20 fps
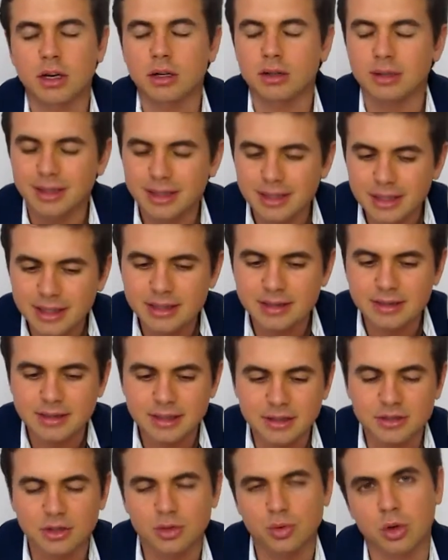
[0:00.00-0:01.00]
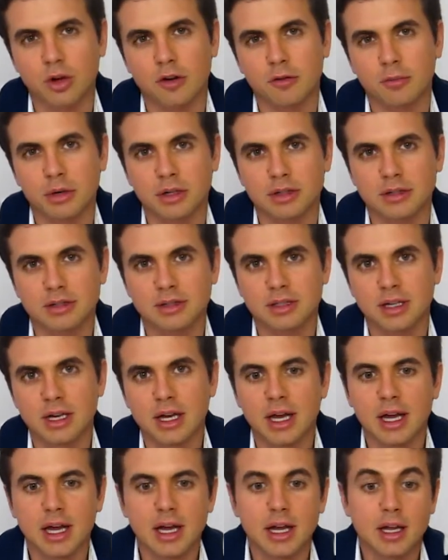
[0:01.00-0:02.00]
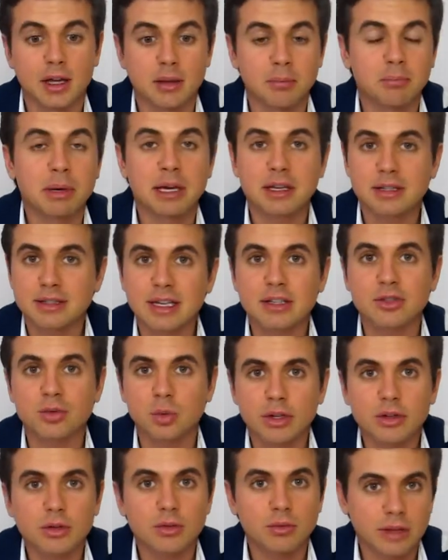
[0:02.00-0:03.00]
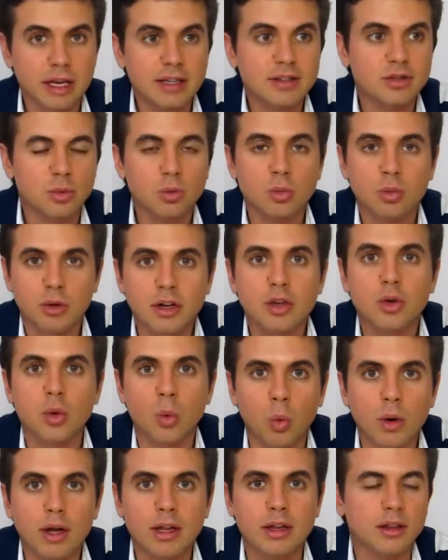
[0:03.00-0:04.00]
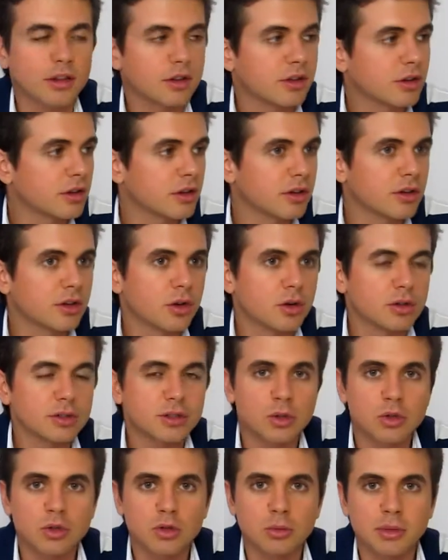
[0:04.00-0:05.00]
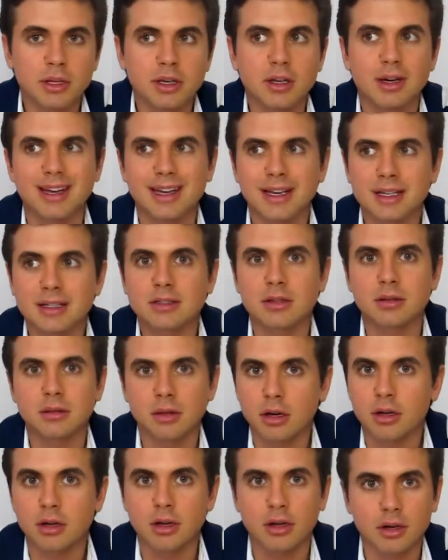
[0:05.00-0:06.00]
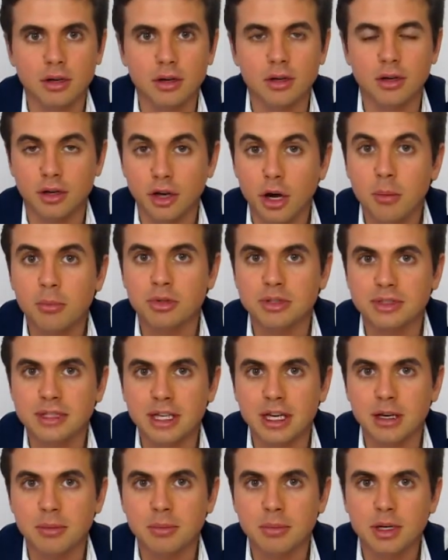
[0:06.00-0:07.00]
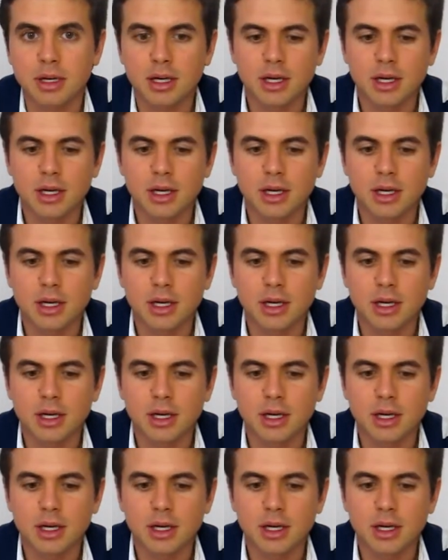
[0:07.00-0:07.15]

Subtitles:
At least 6 to 12 months. Because that's where you win. Social media is a numbers game.